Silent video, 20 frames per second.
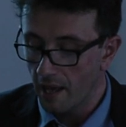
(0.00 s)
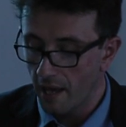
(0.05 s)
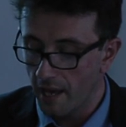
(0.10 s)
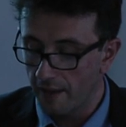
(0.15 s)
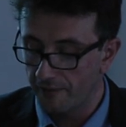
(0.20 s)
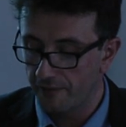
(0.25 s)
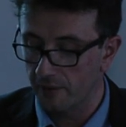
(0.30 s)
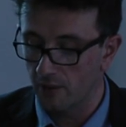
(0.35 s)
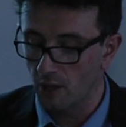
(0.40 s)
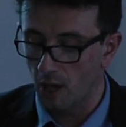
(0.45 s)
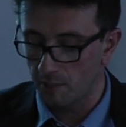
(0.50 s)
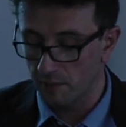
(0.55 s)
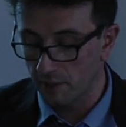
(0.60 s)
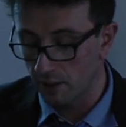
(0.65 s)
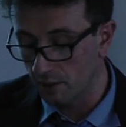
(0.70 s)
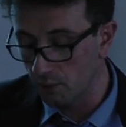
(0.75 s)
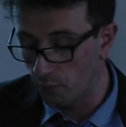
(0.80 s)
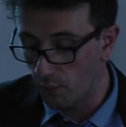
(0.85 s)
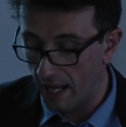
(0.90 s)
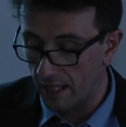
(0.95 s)
a
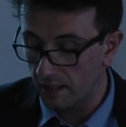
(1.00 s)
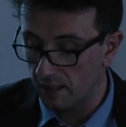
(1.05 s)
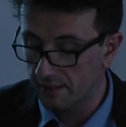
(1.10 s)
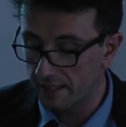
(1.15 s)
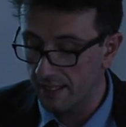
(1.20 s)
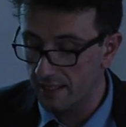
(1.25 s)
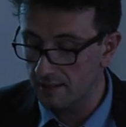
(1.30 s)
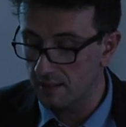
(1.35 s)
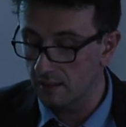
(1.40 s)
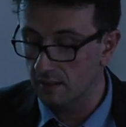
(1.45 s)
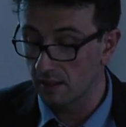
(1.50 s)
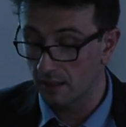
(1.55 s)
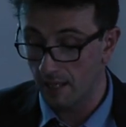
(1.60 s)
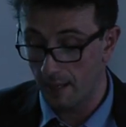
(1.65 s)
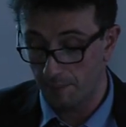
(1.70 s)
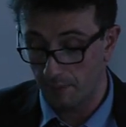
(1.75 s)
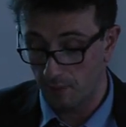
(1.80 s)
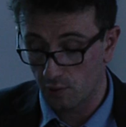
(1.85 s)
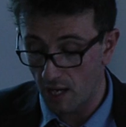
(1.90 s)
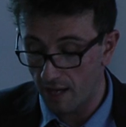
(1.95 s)
phenomenon well attested in
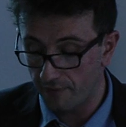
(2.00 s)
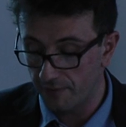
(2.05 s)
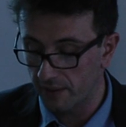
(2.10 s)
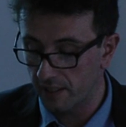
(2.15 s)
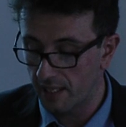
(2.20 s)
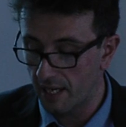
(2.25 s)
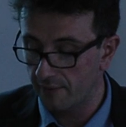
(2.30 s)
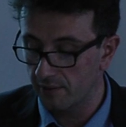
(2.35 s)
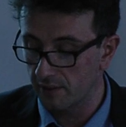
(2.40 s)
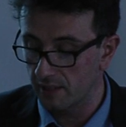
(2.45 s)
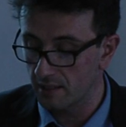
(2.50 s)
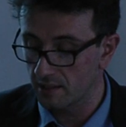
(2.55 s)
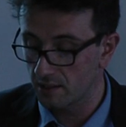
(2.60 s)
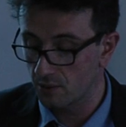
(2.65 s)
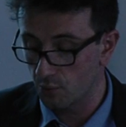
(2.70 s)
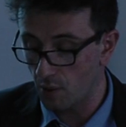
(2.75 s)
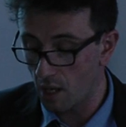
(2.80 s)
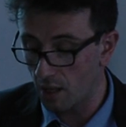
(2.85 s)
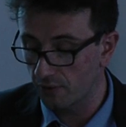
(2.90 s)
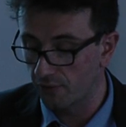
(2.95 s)
epigraphic evidence
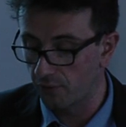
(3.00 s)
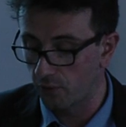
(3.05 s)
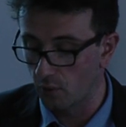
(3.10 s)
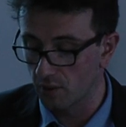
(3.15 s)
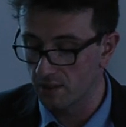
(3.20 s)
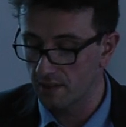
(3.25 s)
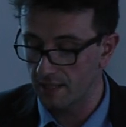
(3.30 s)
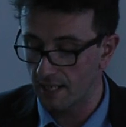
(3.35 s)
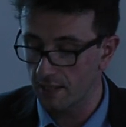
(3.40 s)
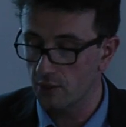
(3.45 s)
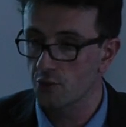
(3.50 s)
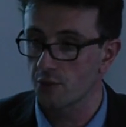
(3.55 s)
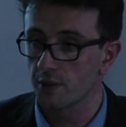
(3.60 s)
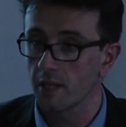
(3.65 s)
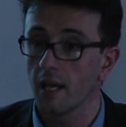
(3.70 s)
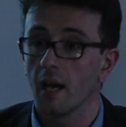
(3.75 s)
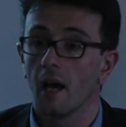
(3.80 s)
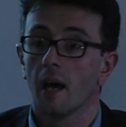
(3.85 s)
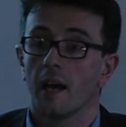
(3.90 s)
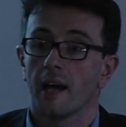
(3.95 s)
throughout 4th
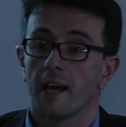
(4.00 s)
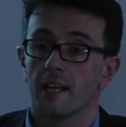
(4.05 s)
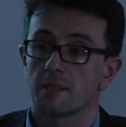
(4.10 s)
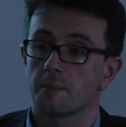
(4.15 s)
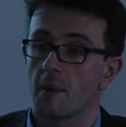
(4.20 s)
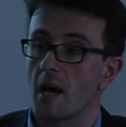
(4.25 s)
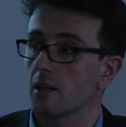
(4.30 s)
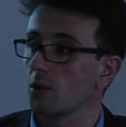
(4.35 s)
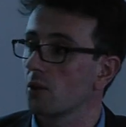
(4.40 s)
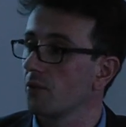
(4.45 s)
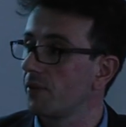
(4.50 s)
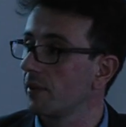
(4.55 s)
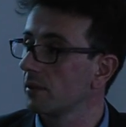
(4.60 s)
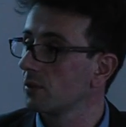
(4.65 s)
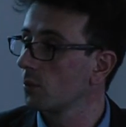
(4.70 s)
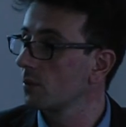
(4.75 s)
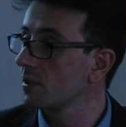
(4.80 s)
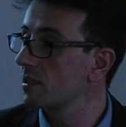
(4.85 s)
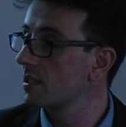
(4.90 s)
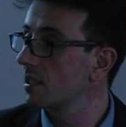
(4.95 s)
century, as Marco
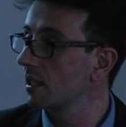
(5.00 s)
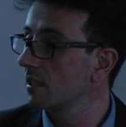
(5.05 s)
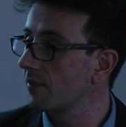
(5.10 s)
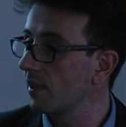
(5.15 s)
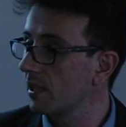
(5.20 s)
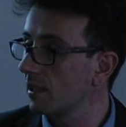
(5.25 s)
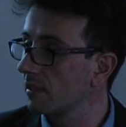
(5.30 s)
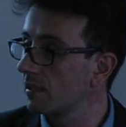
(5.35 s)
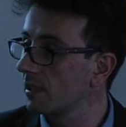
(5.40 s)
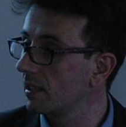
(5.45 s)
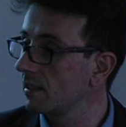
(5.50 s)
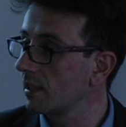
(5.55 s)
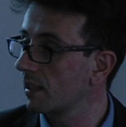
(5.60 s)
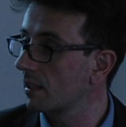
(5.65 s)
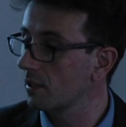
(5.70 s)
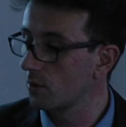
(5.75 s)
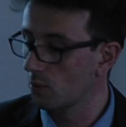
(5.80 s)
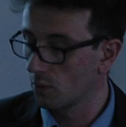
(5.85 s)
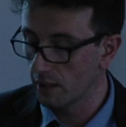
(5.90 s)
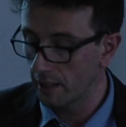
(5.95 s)
Fantuzzi and Valentina
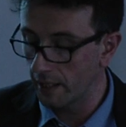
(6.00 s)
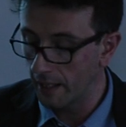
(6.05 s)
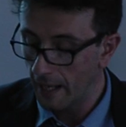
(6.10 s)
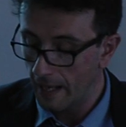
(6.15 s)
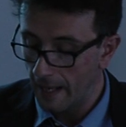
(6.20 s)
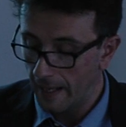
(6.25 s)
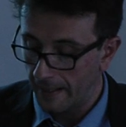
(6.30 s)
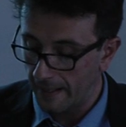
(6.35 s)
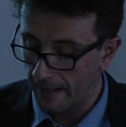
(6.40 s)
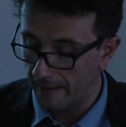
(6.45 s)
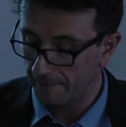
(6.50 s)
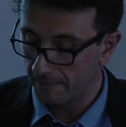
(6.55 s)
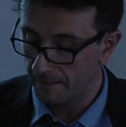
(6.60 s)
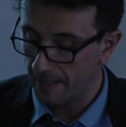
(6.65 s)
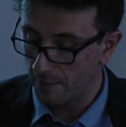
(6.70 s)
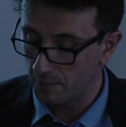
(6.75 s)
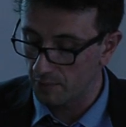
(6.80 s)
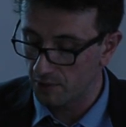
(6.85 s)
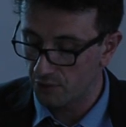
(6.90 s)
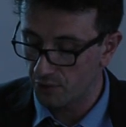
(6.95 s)
Garulli have
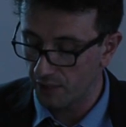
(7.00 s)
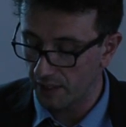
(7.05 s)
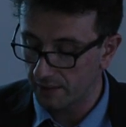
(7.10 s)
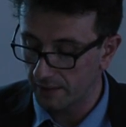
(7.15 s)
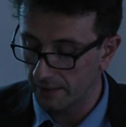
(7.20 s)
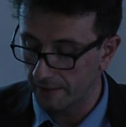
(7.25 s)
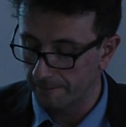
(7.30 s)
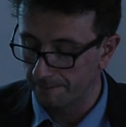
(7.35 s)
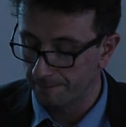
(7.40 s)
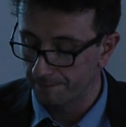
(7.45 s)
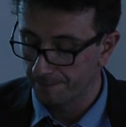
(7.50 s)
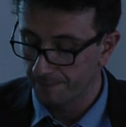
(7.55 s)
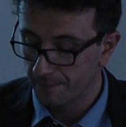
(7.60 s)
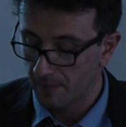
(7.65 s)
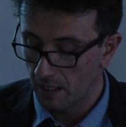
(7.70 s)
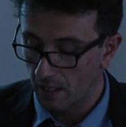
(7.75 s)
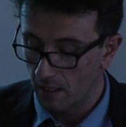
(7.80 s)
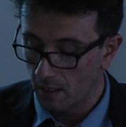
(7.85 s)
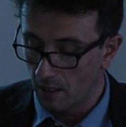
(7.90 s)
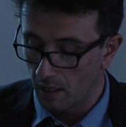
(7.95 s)
demonstrated.
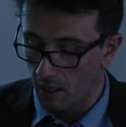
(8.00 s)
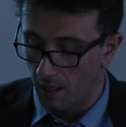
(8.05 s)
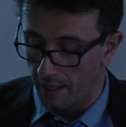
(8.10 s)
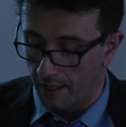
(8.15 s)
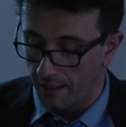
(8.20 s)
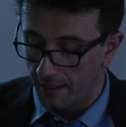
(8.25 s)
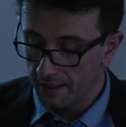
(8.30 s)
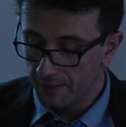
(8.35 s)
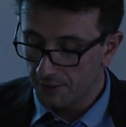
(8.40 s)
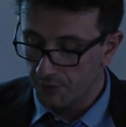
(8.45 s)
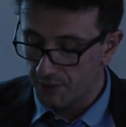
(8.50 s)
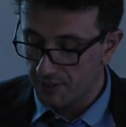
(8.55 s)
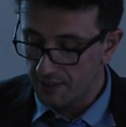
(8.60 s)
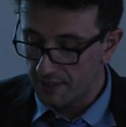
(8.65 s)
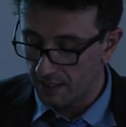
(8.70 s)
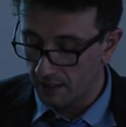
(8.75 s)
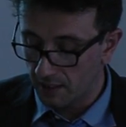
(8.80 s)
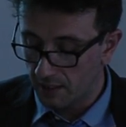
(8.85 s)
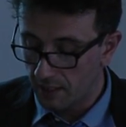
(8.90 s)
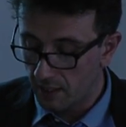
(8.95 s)

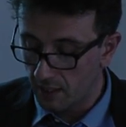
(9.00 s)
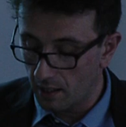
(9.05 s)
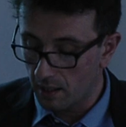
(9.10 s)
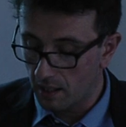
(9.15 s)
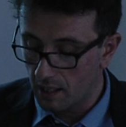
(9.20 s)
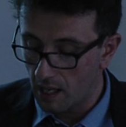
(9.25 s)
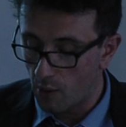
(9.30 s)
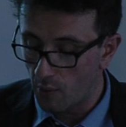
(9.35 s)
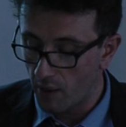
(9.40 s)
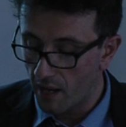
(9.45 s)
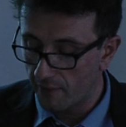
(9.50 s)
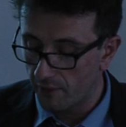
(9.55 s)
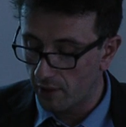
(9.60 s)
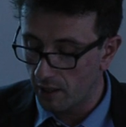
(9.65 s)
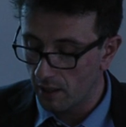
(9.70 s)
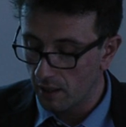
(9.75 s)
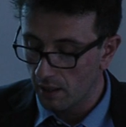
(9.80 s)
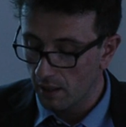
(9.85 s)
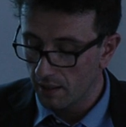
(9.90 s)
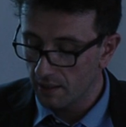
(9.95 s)
Interesting here,
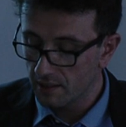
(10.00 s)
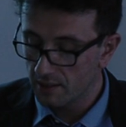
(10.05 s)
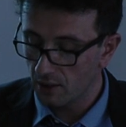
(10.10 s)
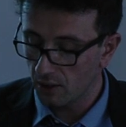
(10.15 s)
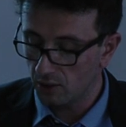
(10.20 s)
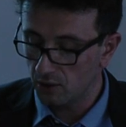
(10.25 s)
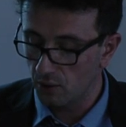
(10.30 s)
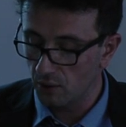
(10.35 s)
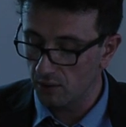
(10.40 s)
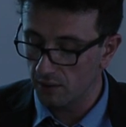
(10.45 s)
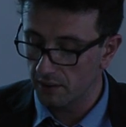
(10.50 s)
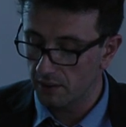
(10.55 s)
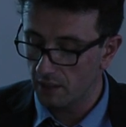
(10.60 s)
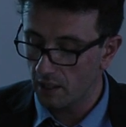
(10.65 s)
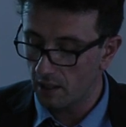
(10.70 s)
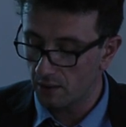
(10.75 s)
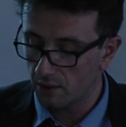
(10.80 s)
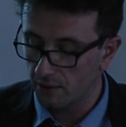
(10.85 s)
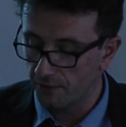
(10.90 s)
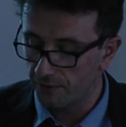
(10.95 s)
however, is not only the
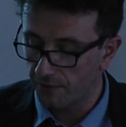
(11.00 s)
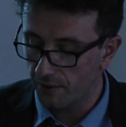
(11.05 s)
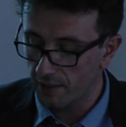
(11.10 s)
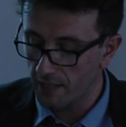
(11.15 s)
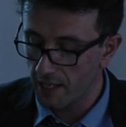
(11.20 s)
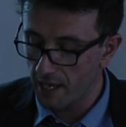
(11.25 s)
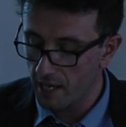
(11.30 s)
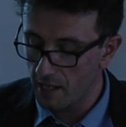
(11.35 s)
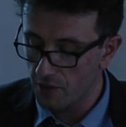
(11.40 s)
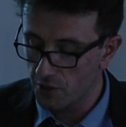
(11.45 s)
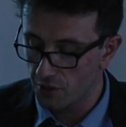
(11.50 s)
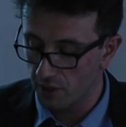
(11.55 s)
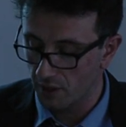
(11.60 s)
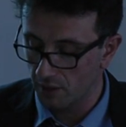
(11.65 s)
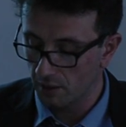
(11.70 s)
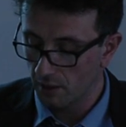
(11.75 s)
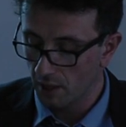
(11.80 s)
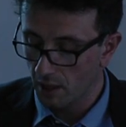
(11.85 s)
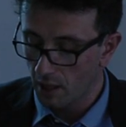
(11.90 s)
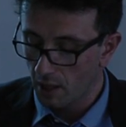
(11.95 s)
art of
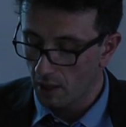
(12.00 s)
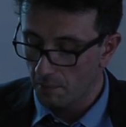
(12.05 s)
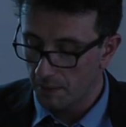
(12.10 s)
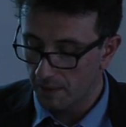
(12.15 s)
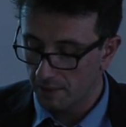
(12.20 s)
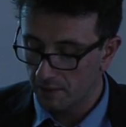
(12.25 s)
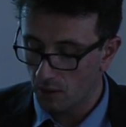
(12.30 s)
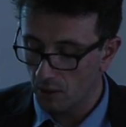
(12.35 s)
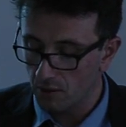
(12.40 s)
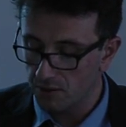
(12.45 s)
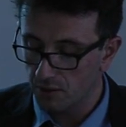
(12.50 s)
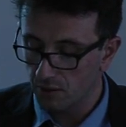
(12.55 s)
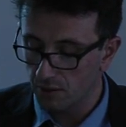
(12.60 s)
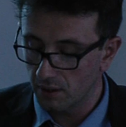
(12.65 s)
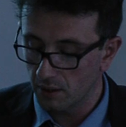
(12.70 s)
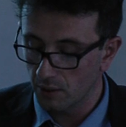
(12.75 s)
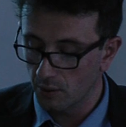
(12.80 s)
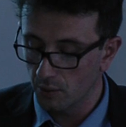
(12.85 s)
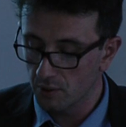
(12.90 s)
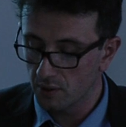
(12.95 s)
variation, but also
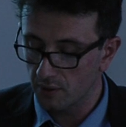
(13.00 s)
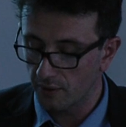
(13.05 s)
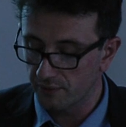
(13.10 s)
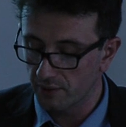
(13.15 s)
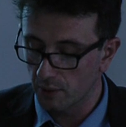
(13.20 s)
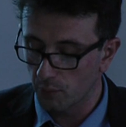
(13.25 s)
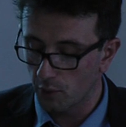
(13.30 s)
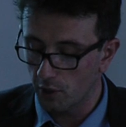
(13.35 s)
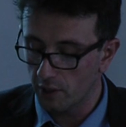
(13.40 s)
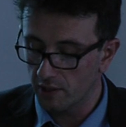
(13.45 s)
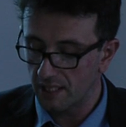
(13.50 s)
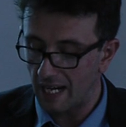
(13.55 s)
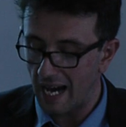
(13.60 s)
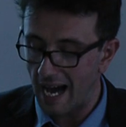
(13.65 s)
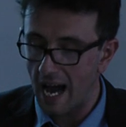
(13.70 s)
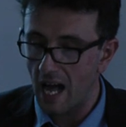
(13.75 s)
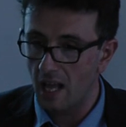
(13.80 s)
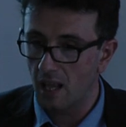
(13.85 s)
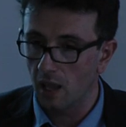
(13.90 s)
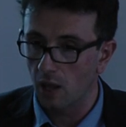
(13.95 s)
the use of the word
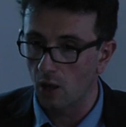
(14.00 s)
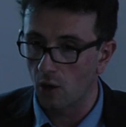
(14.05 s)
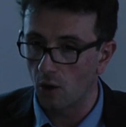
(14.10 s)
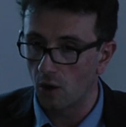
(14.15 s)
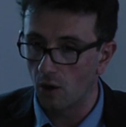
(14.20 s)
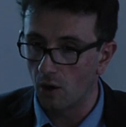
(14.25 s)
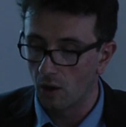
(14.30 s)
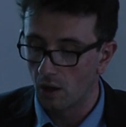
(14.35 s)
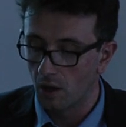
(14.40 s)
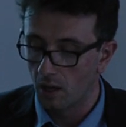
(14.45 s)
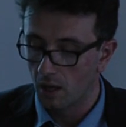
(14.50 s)
allo,